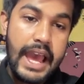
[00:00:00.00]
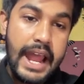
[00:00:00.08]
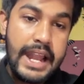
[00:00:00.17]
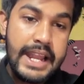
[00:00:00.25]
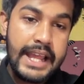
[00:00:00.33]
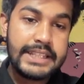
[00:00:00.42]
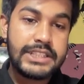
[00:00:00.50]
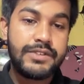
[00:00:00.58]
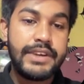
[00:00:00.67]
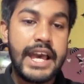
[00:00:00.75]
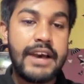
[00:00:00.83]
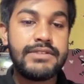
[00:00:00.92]
And next,
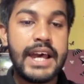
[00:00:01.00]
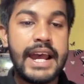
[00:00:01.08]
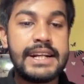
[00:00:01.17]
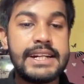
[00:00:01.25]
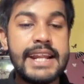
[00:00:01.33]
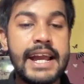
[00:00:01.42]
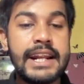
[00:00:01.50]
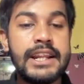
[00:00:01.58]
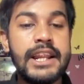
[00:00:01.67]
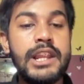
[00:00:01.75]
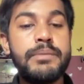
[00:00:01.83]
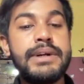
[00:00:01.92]
we have the
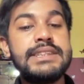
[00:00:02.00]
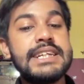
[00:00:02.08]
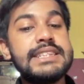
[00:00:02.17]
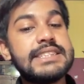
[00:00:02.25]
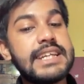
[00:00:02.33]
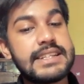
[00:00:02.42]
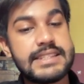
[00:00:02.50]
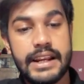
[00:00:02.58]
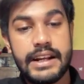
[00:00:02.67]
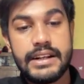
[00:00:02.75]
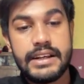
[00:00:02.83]
anti-diagonal elements as six, eight.